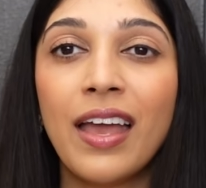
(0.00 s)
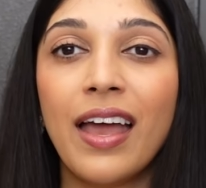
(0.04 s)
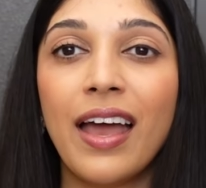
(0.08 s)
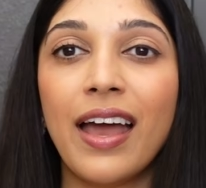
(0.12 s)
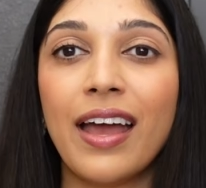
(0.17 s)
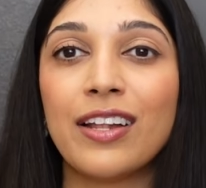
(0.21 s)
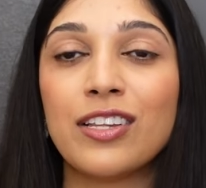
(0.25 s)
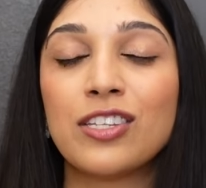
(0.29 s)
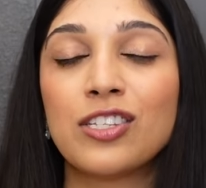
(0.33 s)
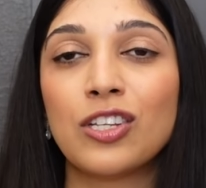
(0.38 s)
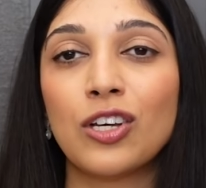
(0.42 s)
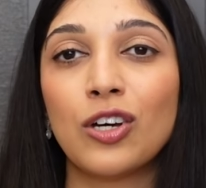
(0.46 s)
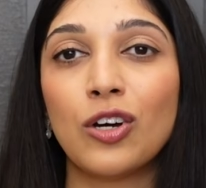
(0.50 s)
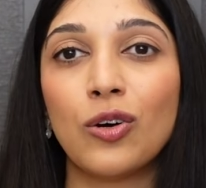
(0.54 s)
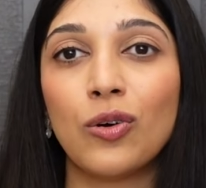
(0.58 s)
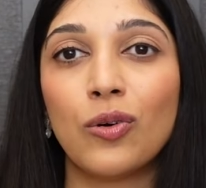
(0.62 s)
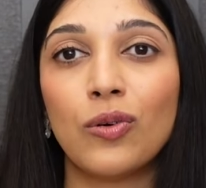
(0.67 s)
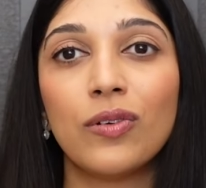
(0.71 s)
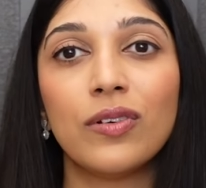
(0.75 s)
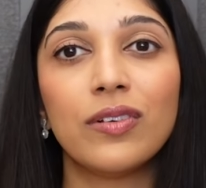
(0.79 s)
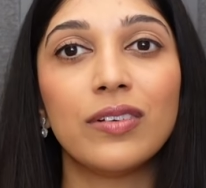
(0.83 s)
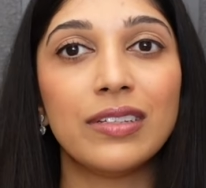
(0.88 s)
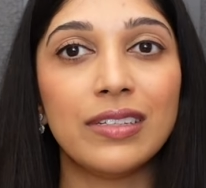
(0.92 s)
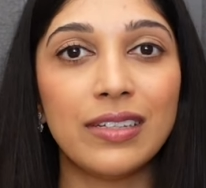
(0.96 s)
And
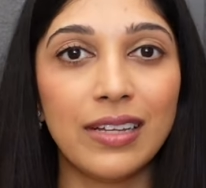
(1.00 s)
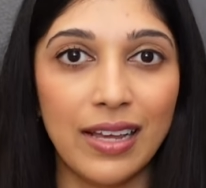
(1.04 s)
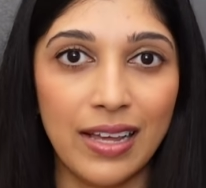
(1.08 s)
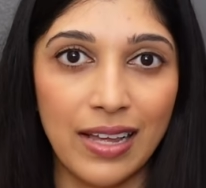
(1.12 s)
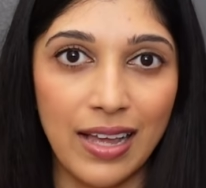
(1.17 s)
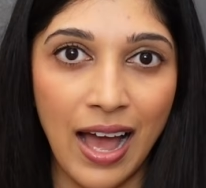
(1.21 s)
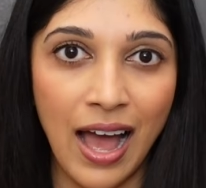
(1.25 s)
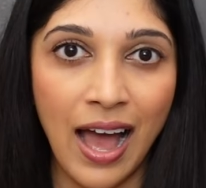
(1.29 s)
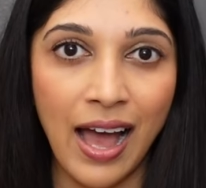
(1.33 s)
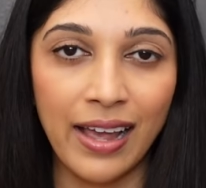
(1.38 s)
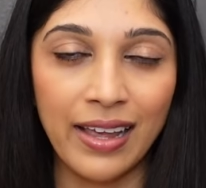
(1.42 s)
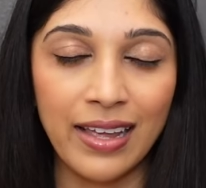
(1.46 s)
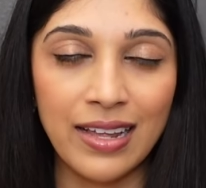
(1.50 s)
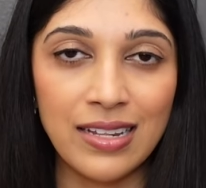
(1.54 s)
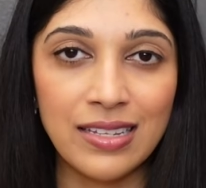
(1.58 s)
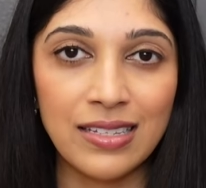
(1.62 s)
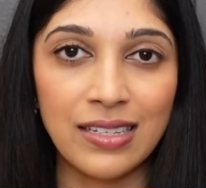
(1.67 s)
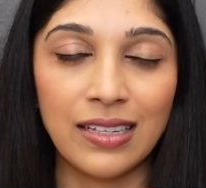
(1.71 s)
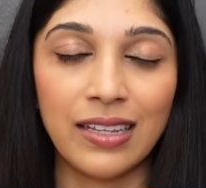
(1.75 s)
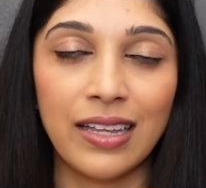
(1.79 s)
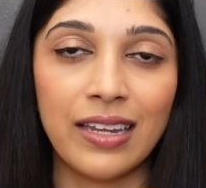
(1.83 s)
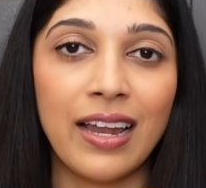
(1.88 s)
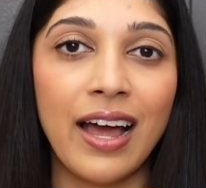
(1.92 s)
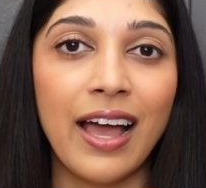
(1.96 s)
so high
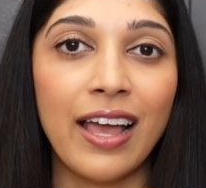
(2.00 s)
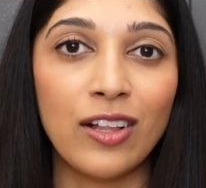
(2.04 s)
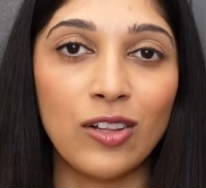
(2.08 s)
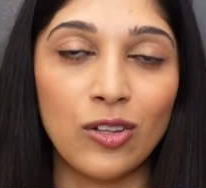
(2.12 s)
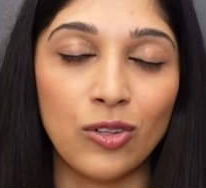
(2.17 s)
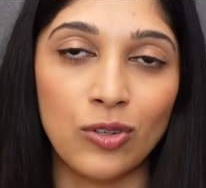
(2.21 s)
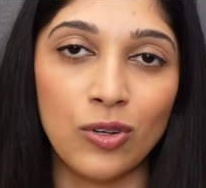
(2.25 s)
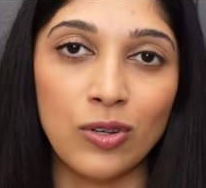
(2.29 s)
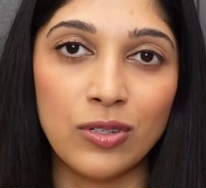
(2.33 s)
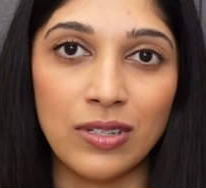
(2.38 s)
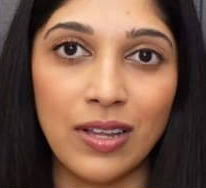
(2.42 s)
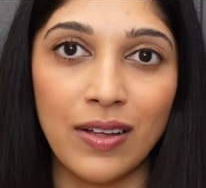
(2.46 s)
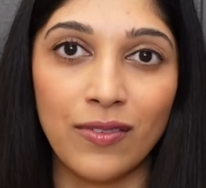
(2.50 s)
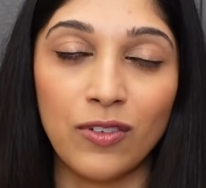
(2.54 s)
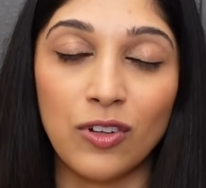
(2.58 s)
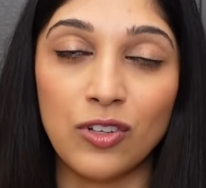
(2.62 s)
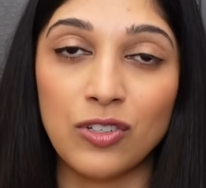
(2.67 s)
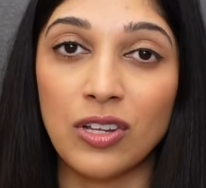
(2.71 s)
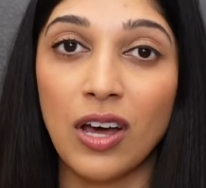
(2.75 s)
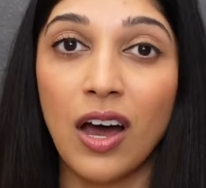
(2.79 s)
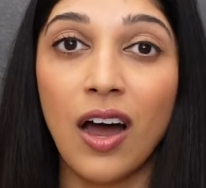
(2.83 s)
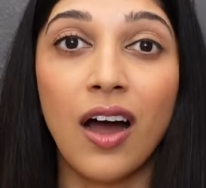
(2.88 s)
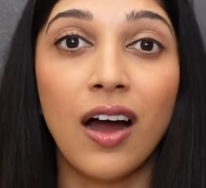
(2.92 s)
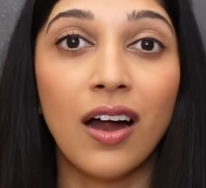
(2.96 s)
insulin, high glucose
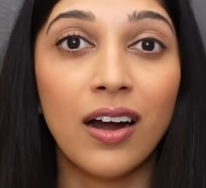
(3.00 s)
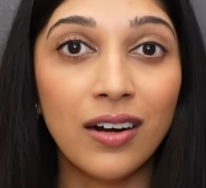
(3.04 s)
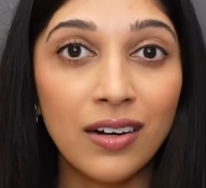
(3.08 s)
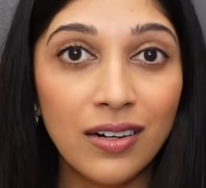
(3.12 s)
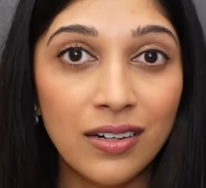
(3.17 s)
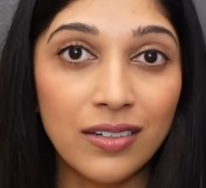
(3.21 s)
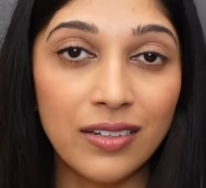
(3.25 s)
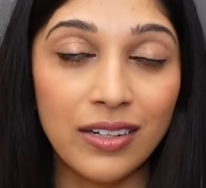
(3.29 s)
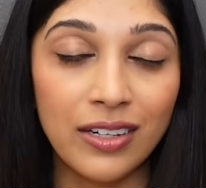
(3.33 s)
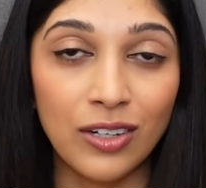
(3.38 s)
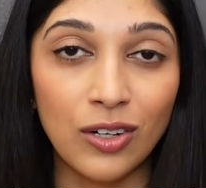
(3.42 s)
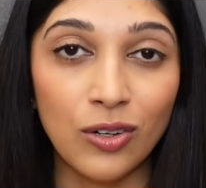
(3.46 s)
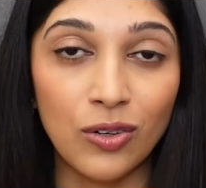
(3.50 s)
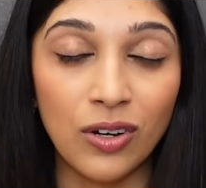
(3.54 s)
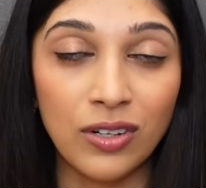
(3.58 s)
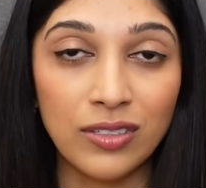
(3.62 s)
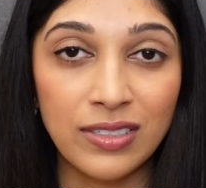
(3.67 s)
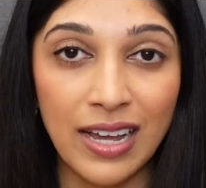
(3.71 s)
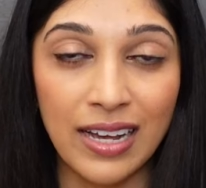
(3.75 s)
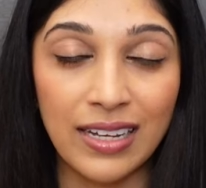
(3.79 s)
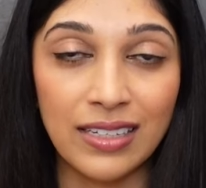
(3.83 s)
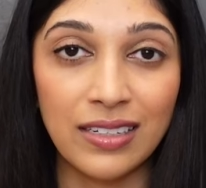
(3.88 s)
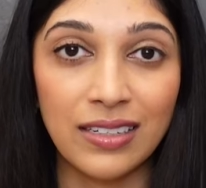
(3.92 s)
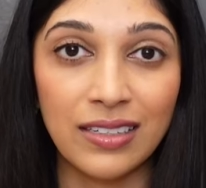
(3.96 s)
levels are,
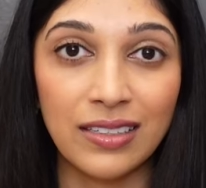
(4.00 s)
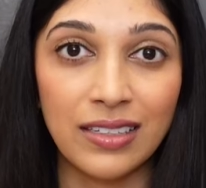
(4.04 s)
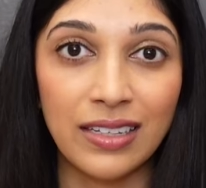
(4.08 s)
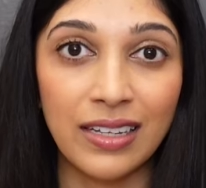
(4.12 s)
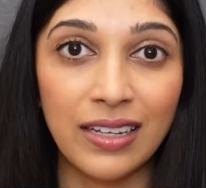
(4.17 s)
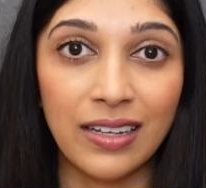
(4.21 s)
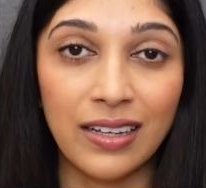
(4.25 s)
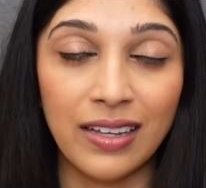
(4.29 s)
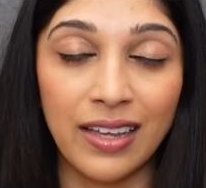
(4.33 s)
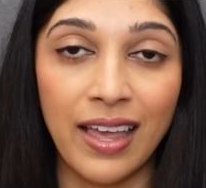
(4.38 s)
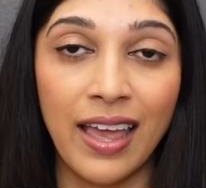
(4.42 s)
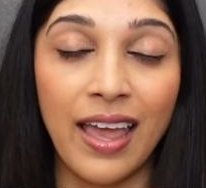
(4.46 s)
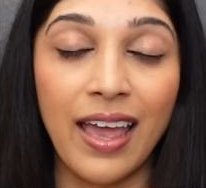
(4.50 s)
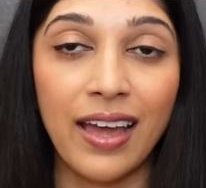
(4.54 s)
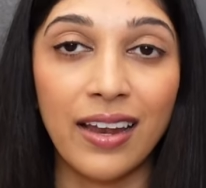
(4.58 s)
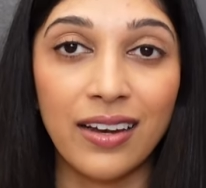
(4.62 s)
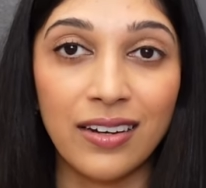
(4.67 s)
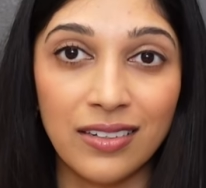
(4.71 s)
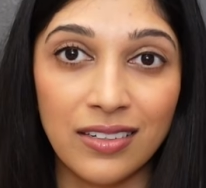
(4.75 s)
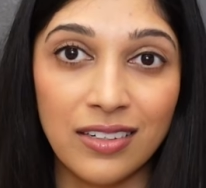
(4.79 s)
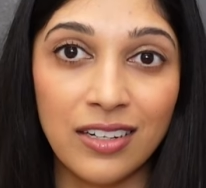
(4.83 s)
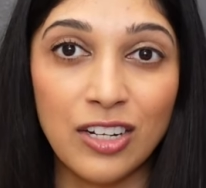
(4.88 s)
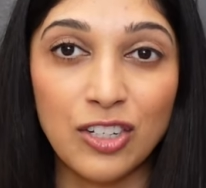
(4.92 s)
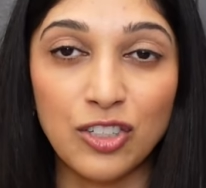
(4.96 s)
technically
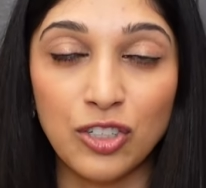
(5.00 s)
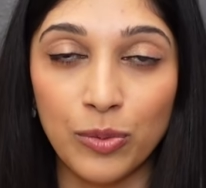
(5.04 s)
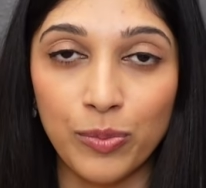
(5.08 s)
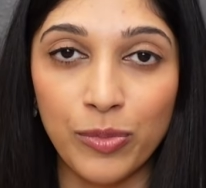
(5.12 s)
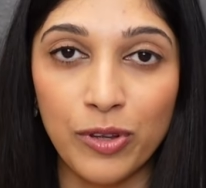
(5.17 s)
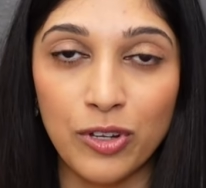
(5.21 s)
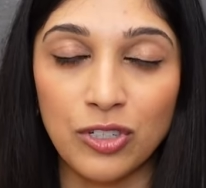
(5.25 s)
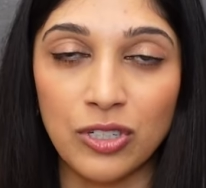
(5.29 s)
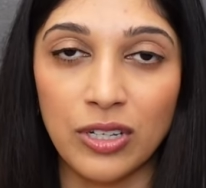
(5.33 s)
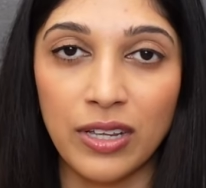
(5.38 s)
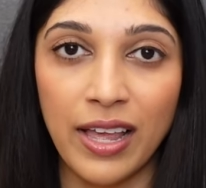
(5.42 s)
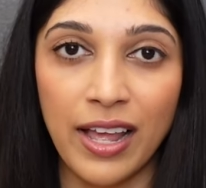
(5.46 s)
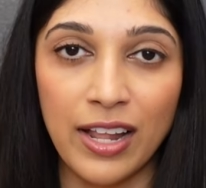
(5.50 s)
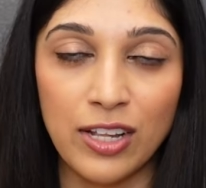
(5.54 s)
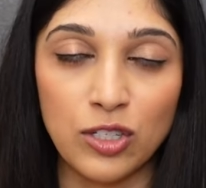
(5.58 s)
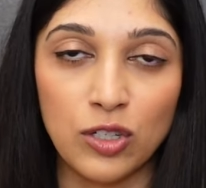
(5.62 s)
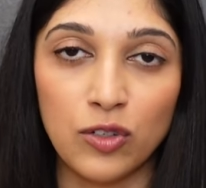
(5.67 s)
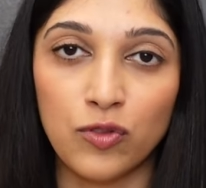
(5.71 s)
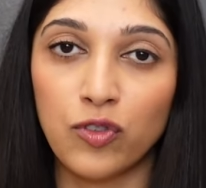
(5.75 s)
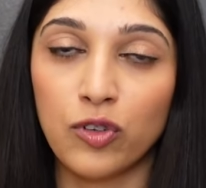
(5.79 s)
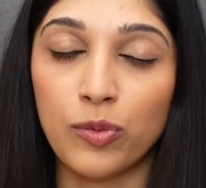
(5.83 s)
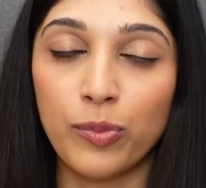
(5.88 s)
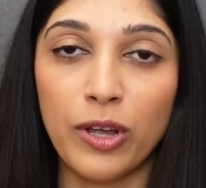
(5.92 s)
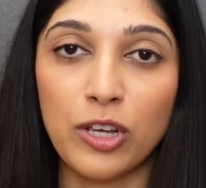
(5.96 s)
can contribute to cancer
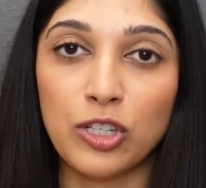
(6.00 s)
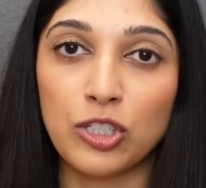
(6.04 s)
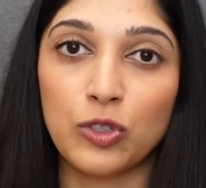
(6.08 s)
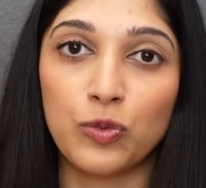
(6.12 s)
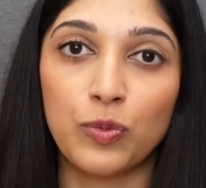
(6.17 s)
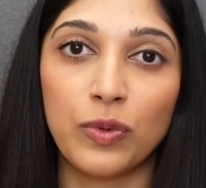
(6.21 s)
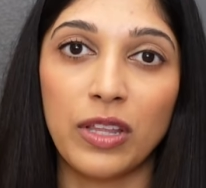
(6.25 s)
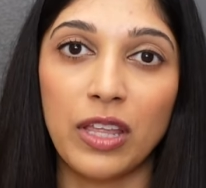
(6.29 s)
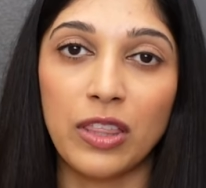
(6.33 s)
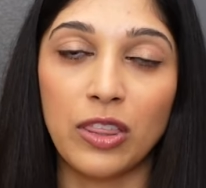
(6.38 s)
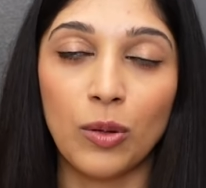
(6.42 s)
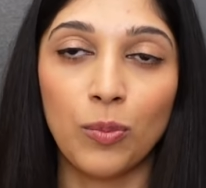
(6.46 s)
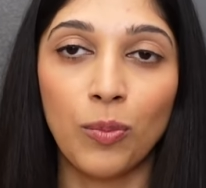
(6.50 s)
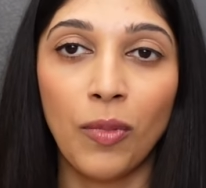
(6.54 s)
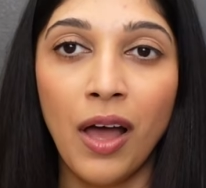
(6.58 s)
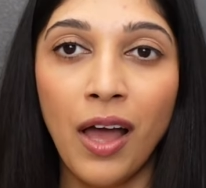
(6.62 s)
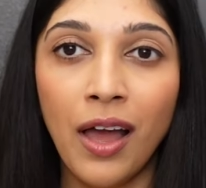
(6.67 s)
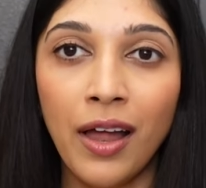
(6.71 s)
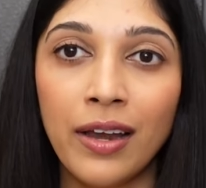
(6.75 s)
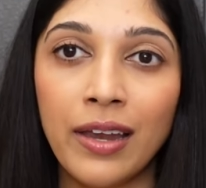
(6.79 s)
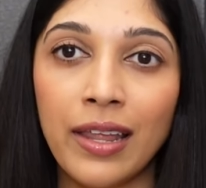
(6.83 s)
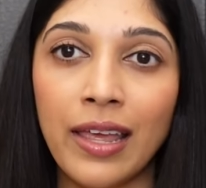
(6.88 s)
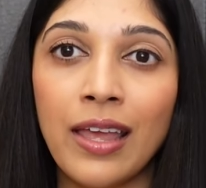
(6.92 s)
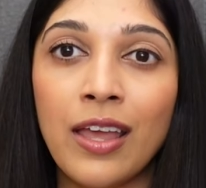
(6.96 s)
formation within the
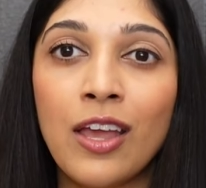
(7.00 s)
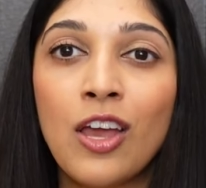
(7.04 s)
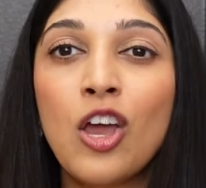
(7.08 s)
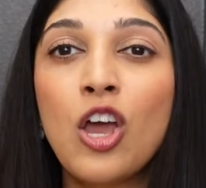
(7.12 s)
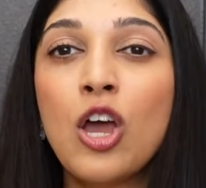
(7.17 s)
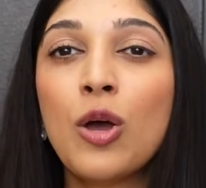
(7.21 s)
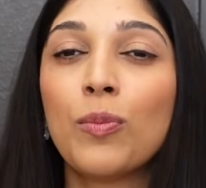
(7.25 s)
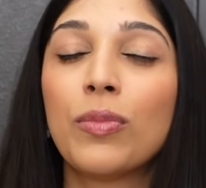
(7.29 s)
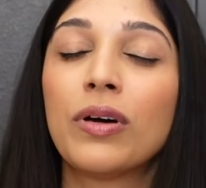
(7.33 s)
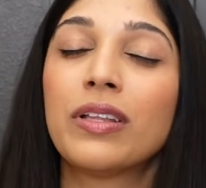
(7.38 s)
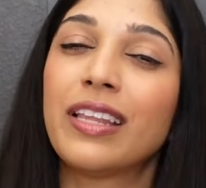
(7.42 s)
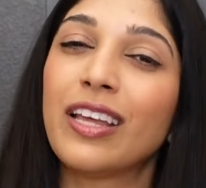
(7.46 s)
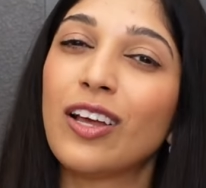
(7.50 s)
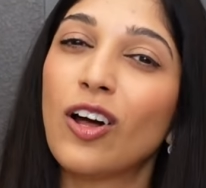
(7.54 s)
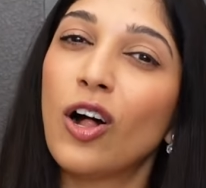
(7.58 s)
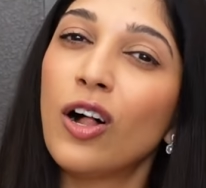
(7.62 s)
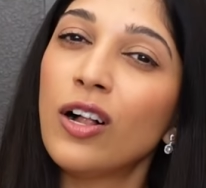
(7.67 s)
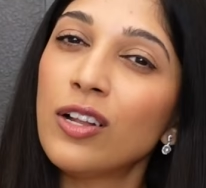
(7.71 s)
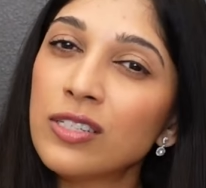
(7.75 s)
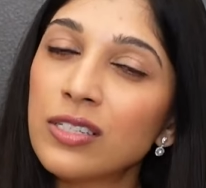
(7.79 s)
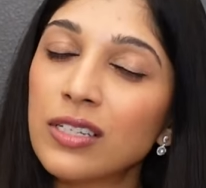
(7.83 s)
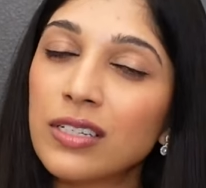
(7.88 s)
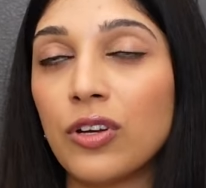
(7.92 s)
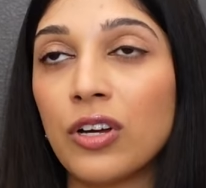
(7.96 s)
body, but they
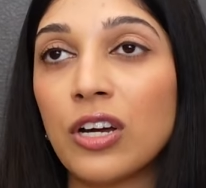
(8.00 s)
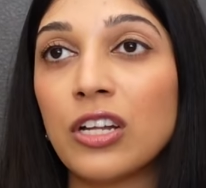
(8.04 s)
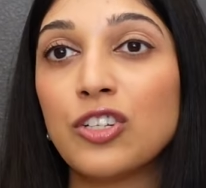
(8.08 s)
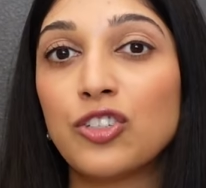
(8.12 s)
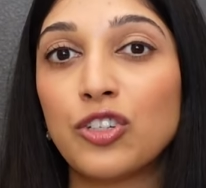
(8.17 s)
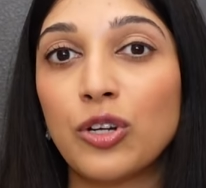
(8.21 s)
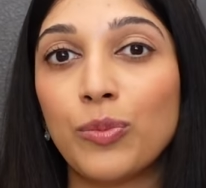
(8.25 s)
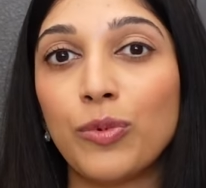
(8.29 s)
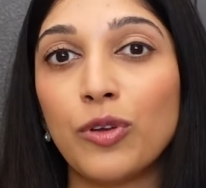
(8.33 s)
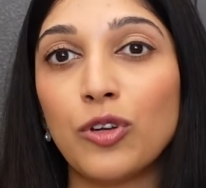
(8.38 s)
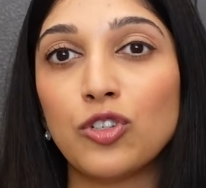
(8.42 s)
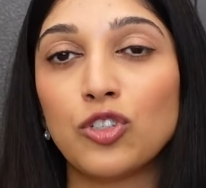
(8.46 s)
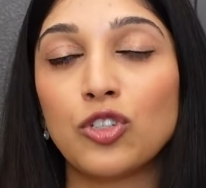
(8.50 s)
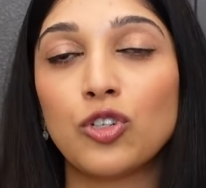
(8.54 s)
also contribute